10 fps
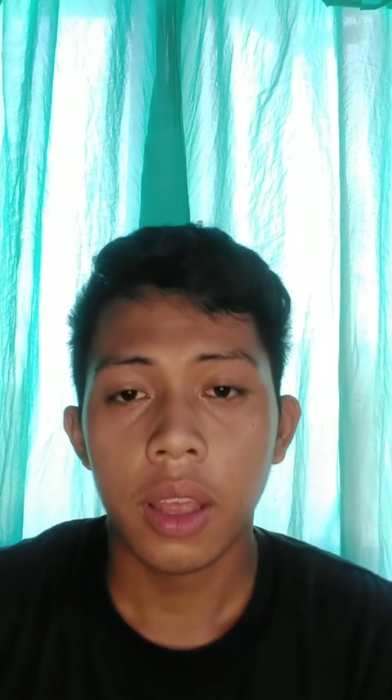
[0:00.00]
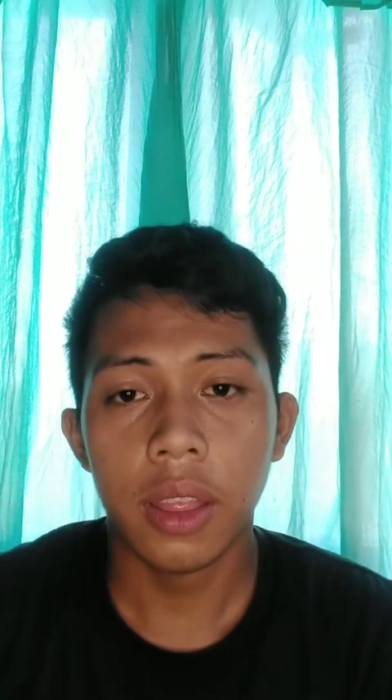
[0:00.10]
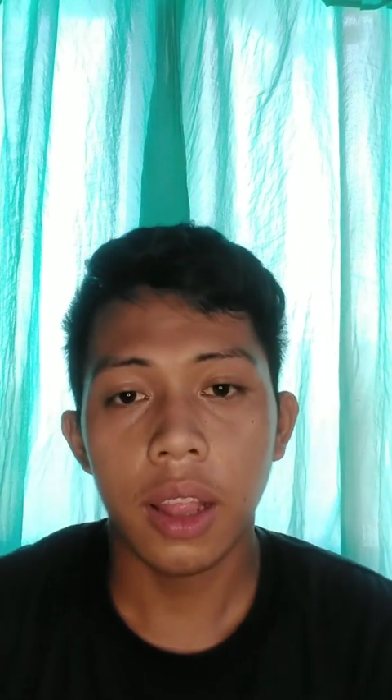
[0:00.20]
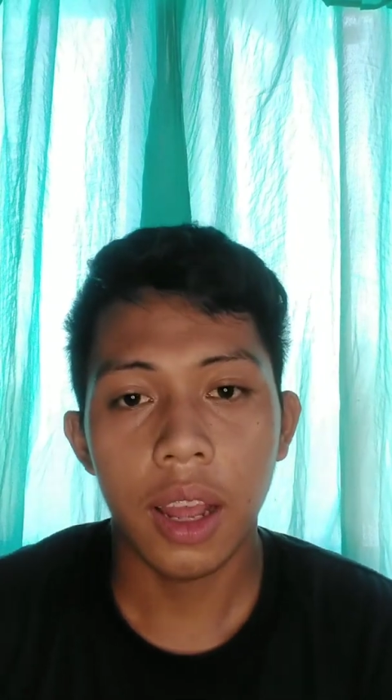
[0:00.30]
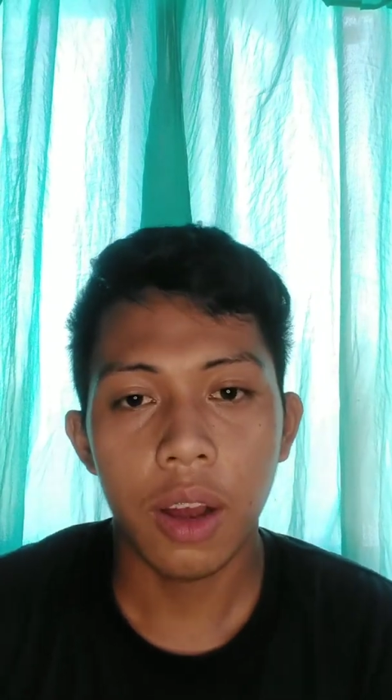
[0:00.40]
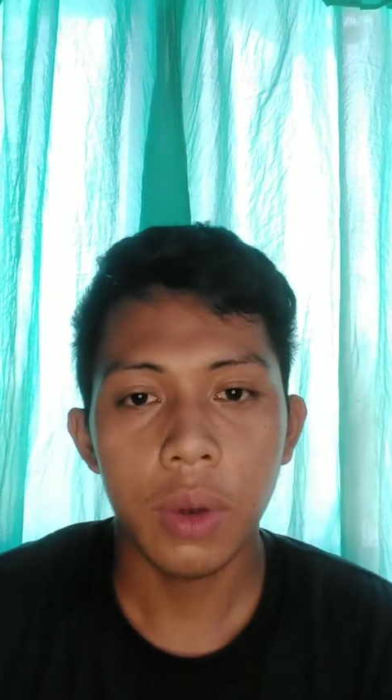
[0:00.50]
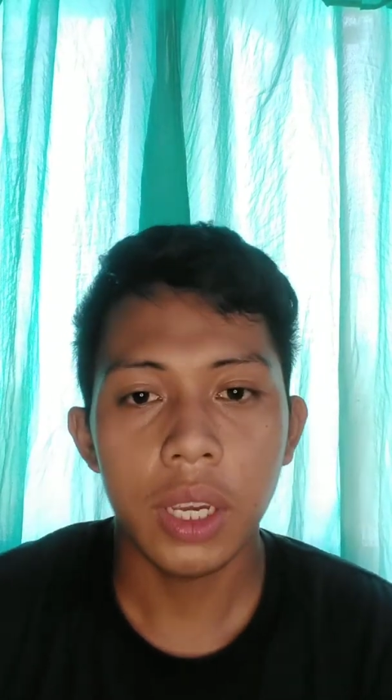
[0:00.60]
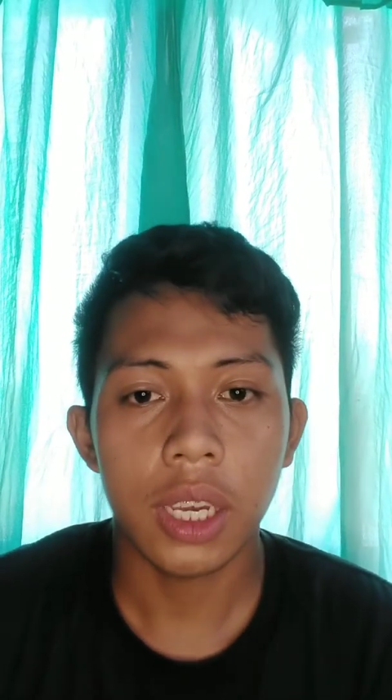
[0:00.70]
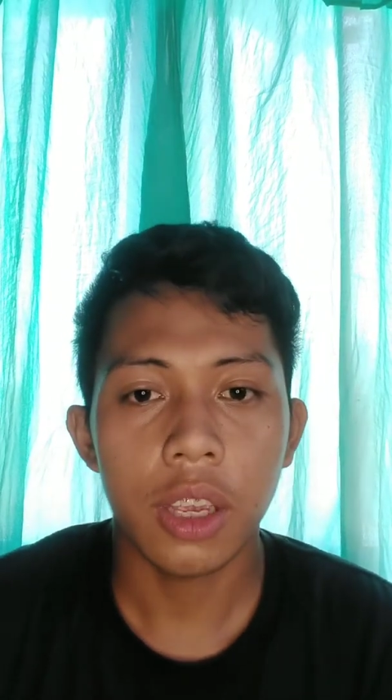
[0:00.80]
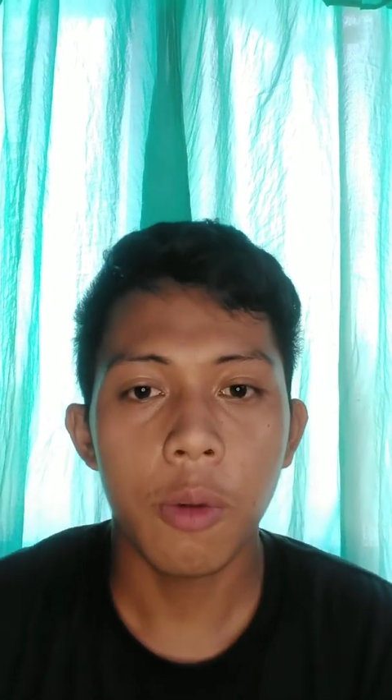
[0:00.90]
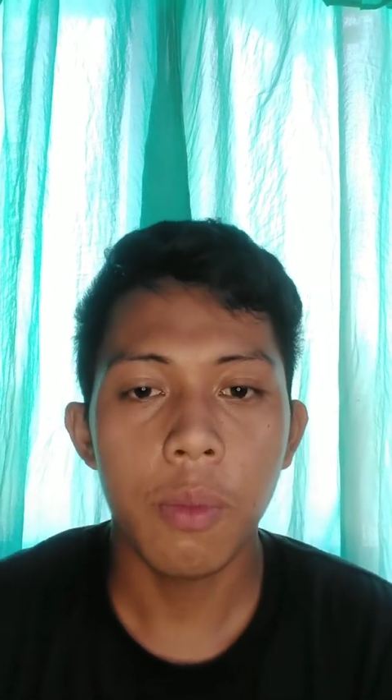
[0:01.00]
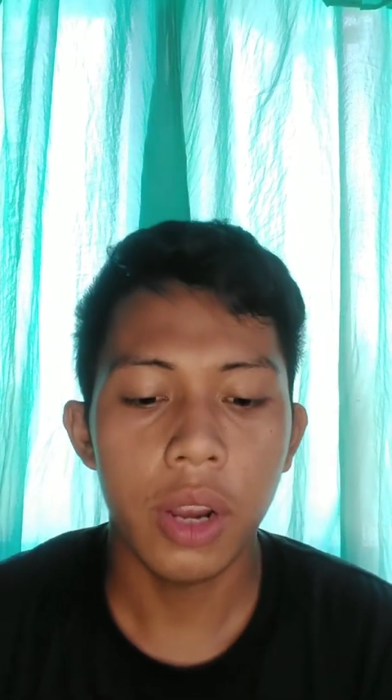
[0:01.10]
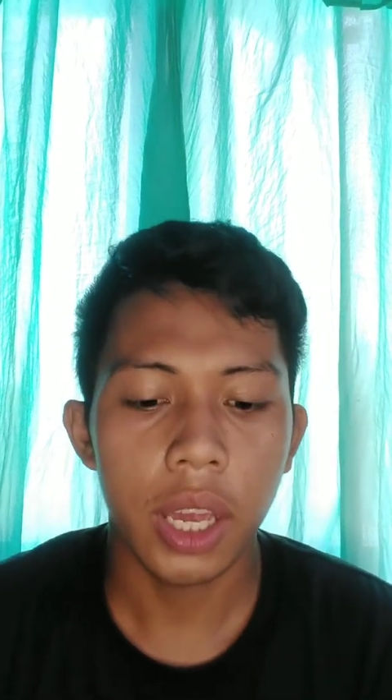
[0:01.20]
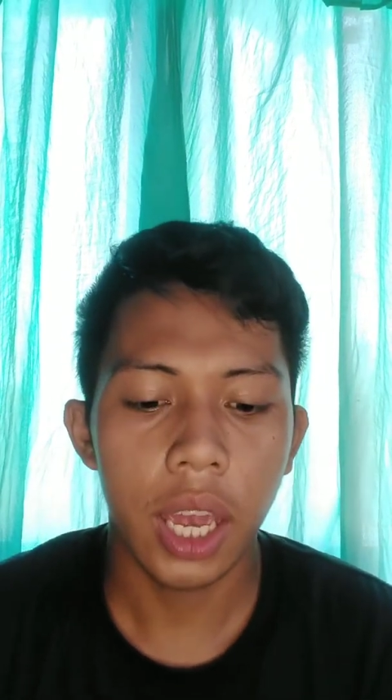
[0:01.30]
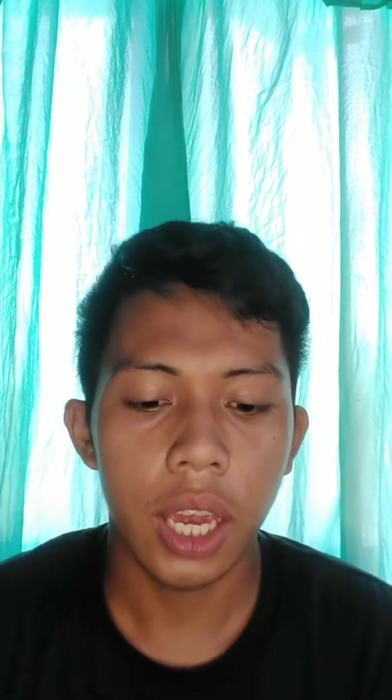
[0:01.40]
the language and
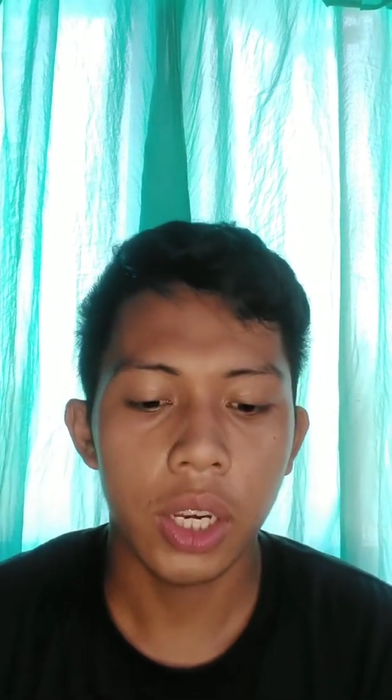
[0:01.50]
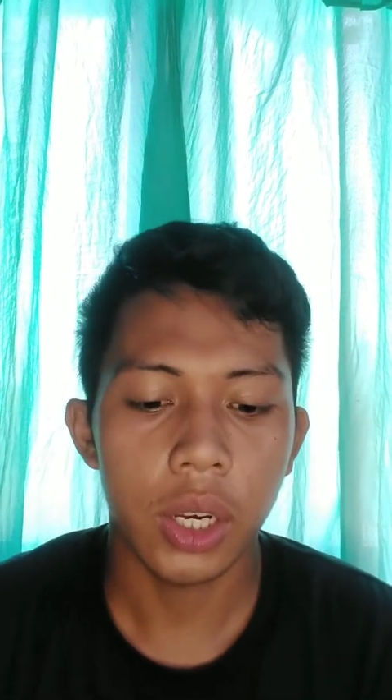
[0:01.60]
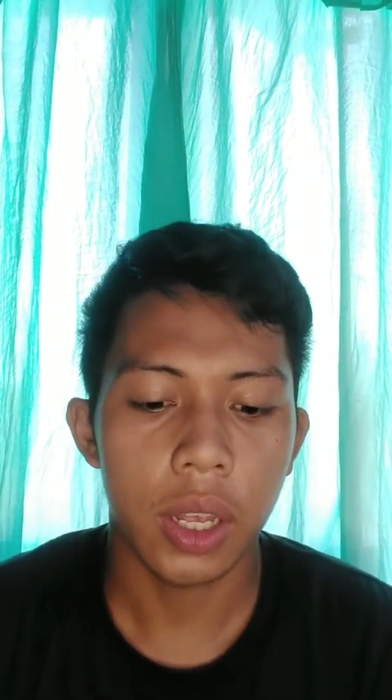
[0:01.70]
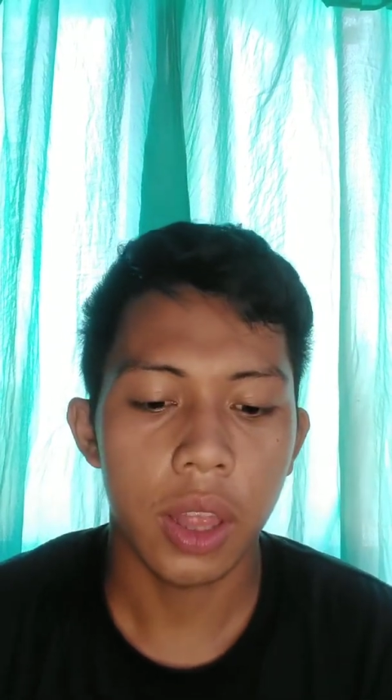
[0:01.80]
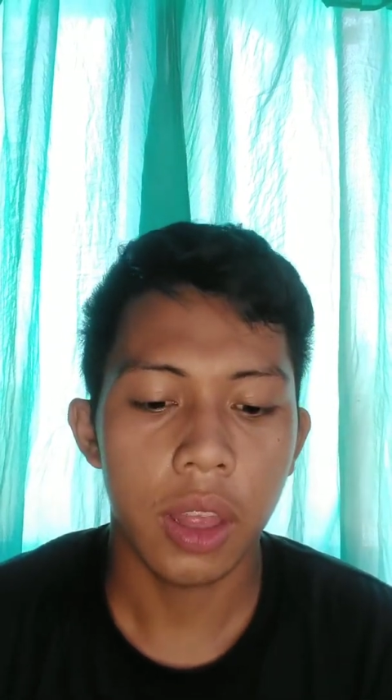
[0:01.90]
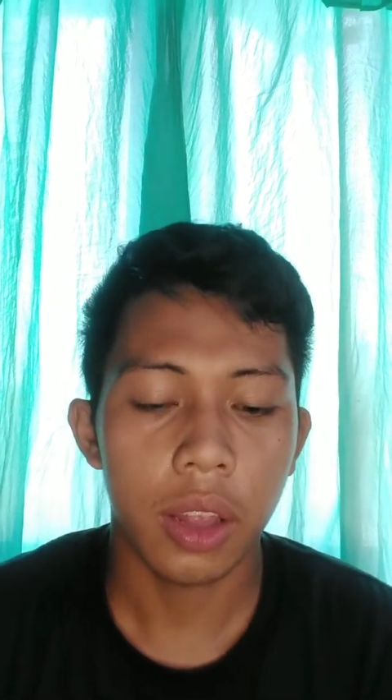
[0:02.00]
communication,